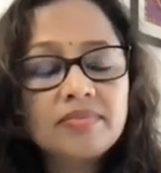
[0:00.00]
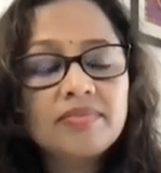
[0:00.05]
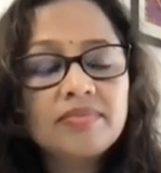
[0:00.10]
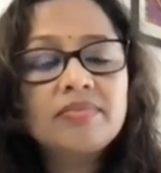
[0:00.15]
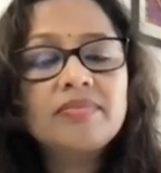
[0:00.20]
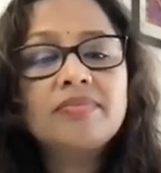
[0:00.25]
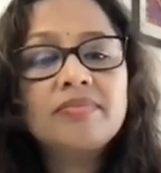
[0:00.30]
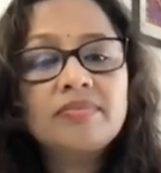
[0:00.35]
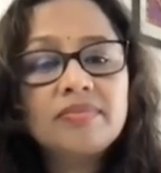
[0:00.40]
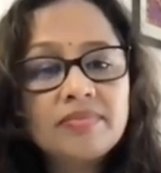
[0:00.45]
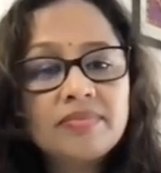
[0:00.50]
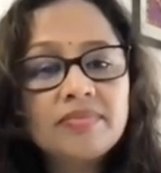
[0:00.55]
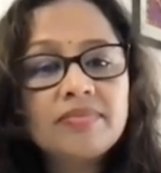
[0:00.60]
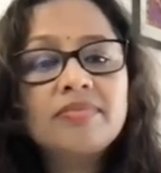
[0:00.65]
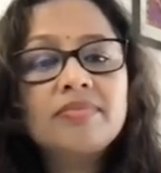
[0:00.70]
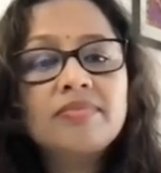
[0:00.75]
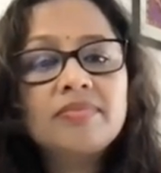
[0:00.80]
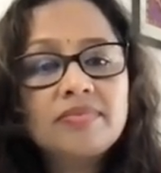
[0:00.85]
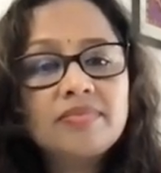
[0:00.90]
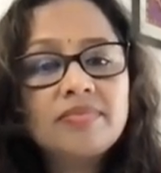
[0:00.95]

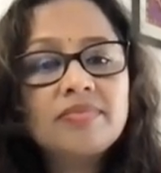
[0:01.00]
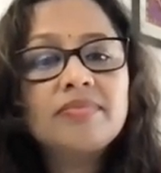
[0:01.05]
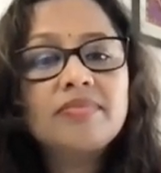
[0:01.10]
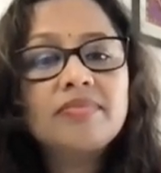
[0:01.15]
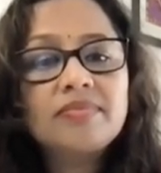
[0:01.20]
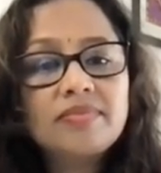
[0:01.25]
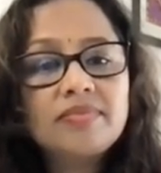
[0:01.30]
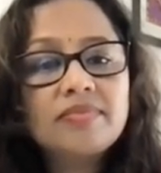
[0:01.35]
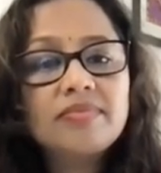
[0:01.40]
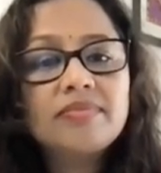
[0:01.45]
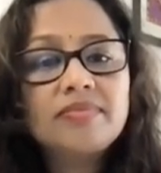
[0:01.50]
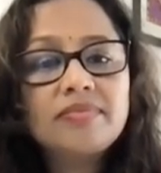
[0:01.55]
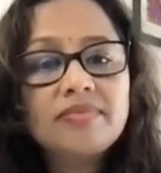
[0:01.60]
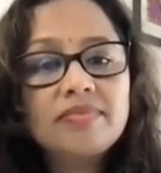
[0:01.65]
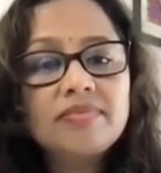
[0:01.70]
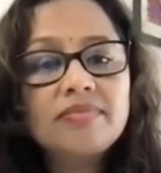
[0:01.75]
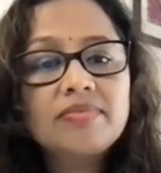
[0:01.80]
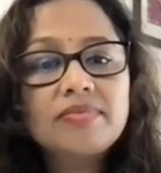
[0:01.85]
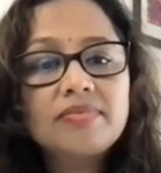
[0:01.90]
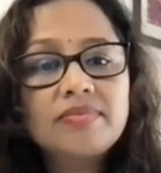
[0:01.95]

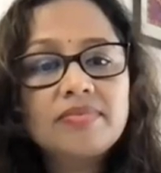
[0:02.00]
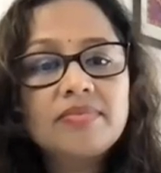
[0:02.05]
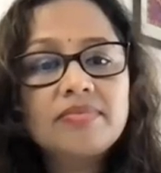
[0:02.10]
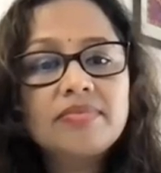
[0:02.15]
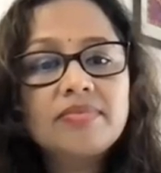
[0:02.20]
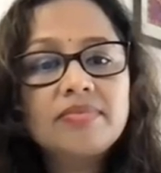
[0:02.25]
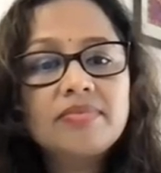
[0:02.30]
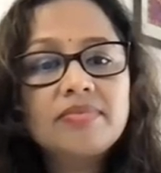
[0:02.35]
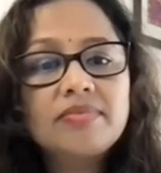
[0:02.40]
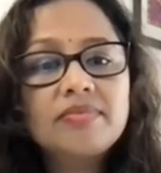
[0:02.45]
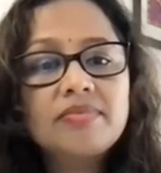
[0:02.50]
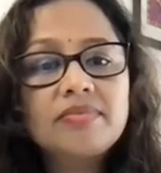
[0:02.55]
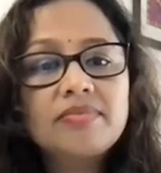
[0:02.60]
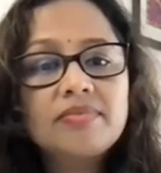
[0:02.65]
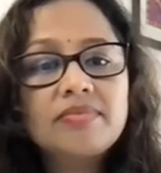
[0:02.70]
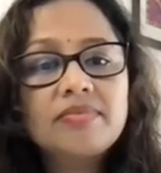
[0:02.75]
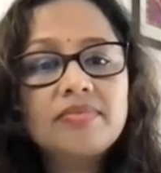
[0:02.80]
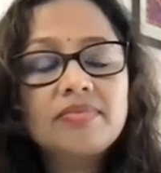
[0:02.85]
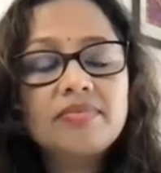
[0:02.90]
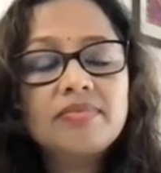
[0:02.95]

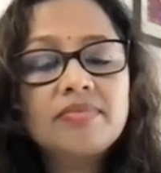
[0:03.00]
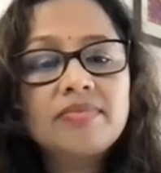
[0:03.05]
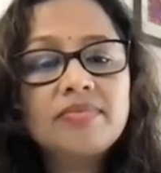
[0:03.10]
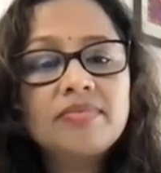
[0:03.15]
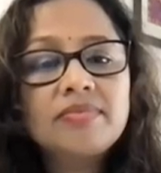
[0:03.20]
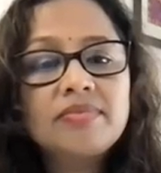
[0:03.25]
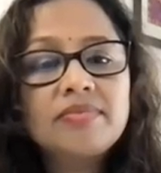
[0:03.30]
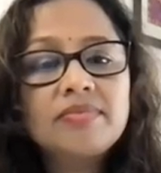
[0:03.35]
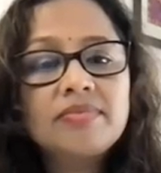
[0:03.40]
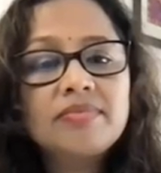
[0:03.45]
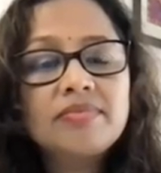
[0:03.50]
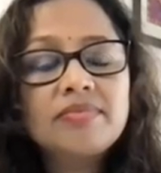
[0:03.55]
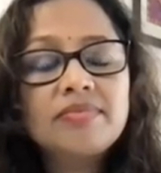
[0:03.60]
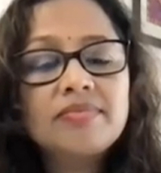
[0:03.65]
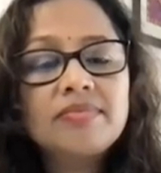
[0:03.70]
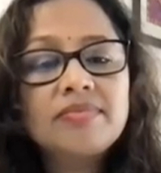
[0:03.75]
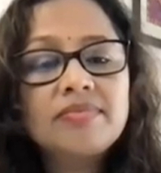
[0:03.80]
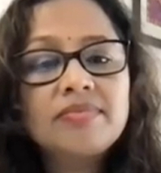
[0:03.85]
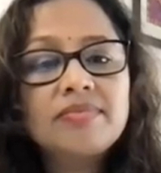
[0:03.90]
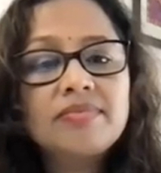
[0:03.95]

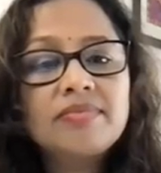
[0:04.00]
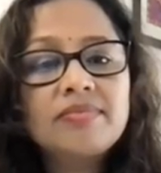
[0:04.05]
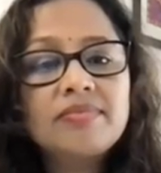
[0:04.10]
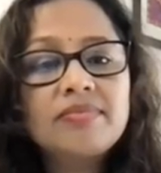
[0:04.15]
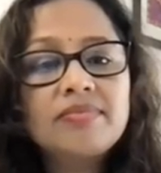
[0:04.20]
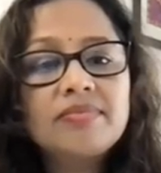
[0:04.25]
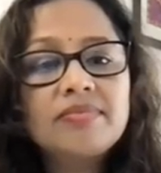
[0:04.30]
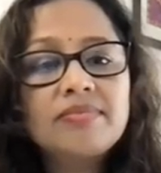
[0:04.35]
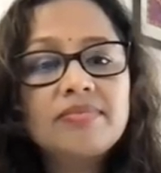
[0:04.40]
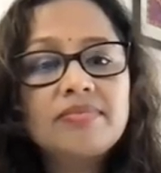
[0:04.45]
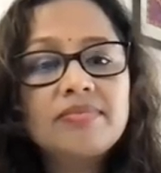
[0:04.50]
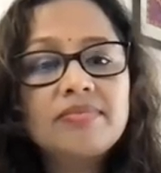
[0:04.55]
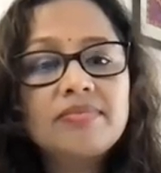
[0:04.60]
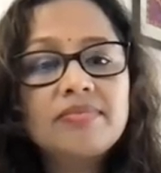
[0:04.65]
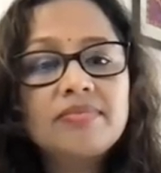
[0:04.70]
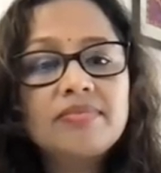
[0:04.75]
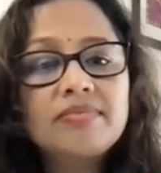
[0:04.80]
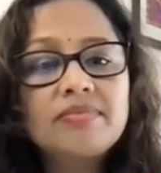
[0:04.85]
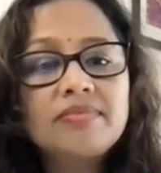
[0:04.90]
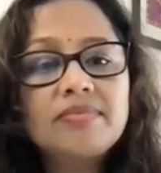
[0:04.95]

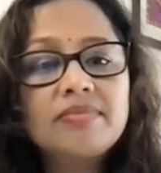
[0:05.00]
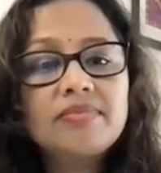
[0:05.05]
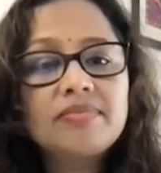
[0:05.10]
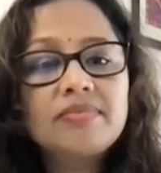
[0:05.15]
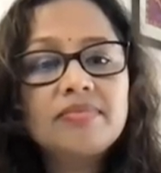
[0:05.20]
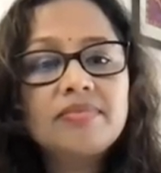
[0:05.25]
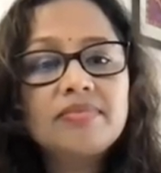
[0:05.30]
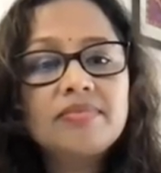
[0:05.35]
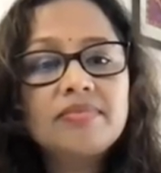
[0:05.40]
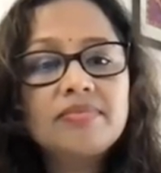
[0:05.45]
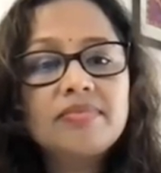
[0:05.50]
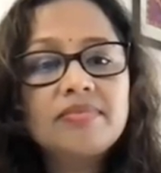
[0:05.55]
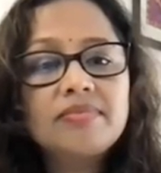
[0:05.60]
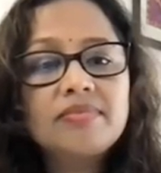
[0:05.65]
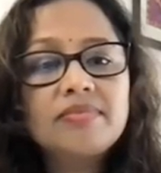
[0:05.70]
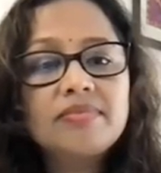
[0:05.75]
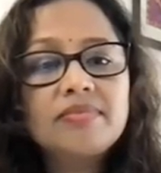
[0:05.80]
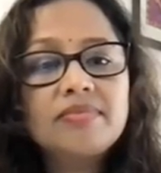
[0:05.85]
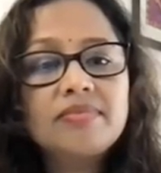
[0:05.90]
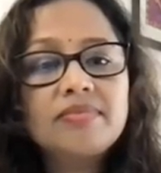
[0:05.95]

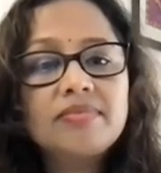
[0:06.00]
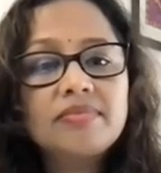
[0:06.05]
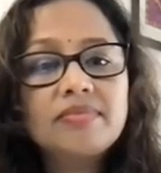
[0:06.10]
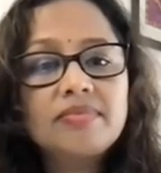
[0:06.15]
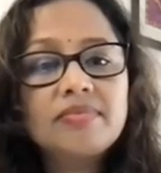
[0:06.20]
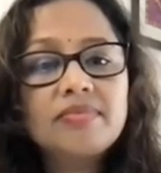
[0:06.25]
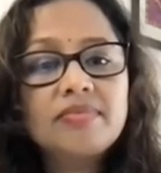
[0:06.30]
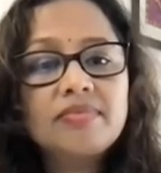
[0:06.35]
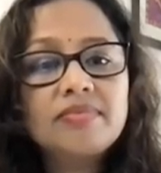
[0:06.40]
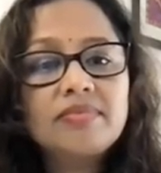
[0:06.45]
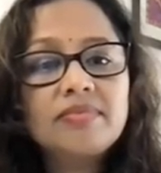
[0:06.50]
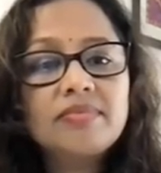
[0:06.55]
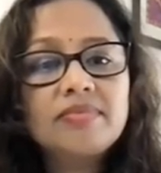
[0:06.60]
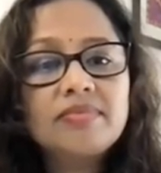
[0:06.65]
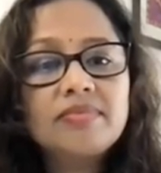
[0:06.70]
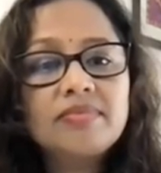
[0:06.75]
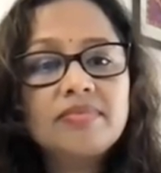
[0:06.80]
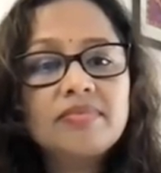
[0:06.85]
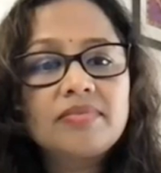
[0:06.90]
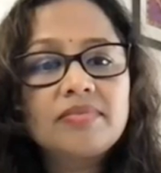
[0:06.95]

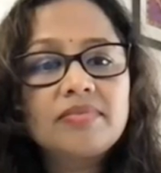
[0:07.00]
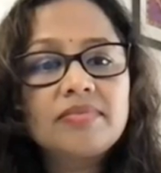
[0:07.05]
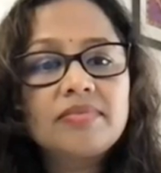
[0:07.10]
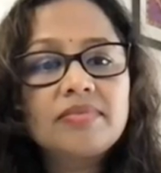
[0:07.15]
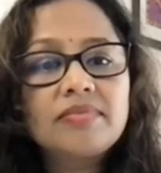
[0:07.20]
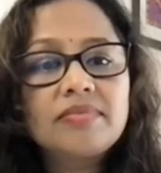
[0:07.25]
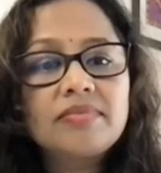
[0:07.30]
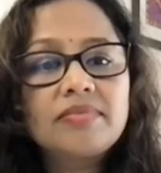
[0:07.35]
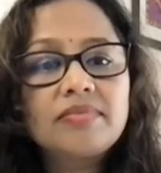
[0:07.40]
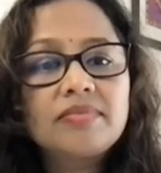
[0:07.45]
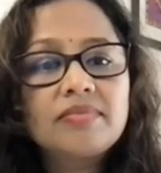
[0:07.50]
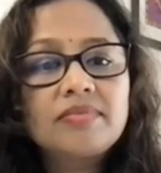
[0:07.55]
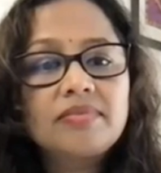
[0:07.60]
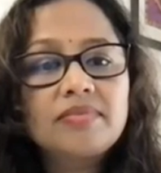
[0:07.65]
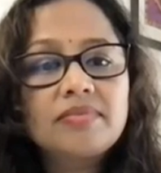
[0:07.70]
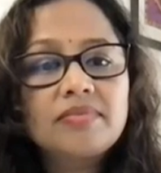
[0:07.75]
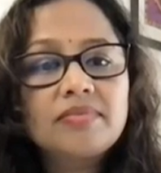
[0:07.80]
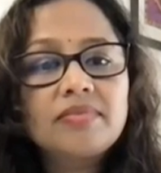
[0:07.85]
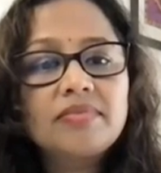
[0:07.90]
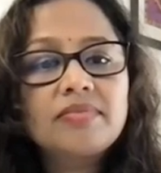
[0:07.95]
The person shown says nothing.